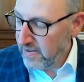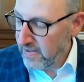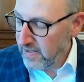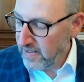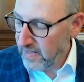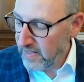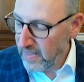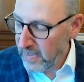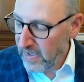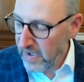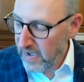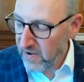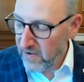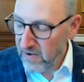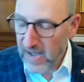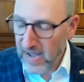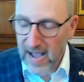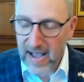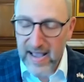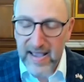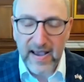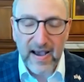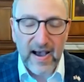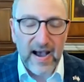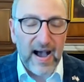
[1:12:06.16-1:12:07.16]

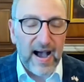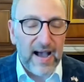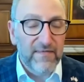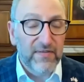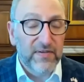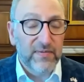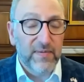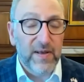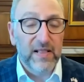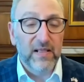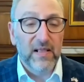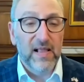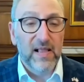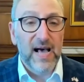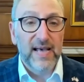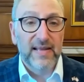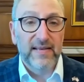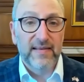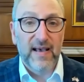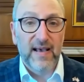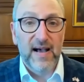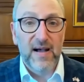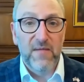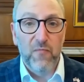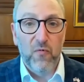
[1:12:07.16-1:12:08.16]
I've spent a lot of
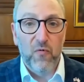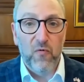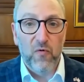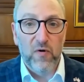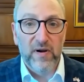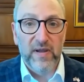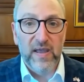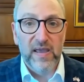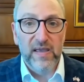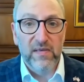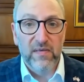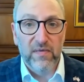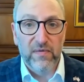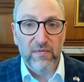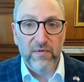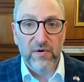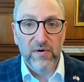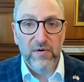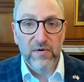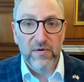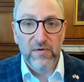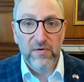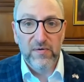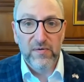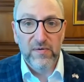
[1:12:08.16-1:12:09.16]
time working
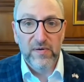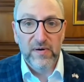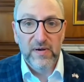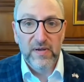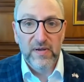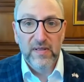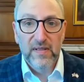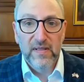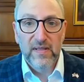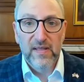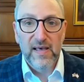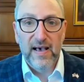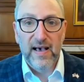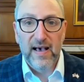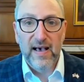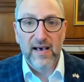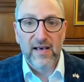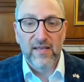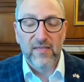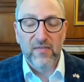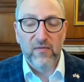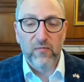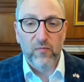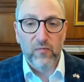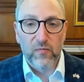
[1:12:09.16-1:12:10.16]
through
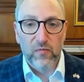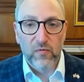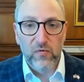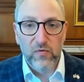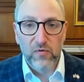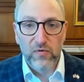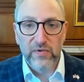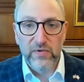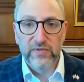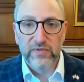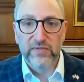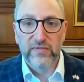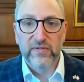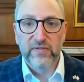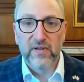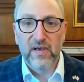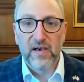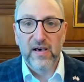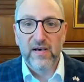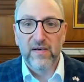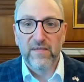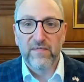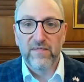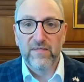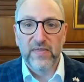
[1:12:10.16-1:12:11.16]
the rules
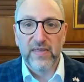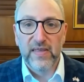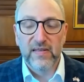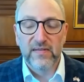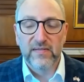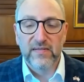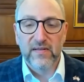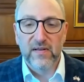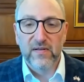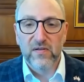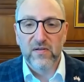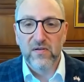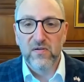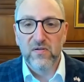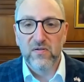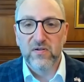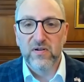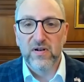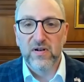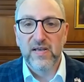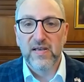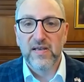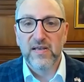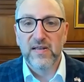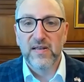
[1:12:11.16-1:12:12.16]
of the
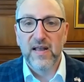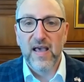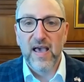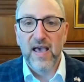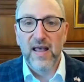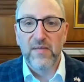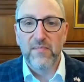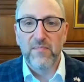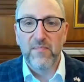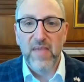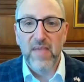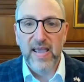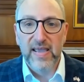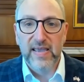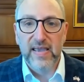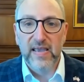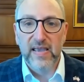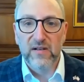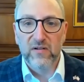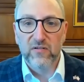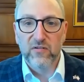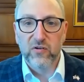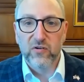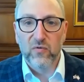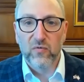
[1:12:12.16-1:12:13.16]
institution and
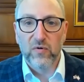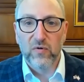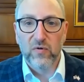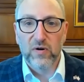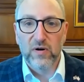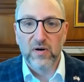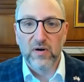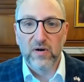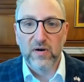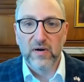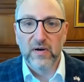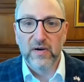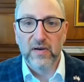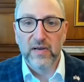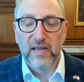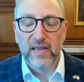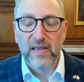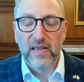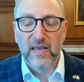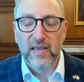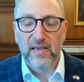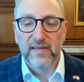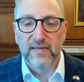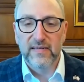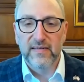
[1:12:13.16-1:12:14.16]
making sure
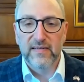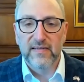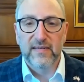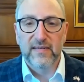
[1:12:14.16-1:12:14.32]
it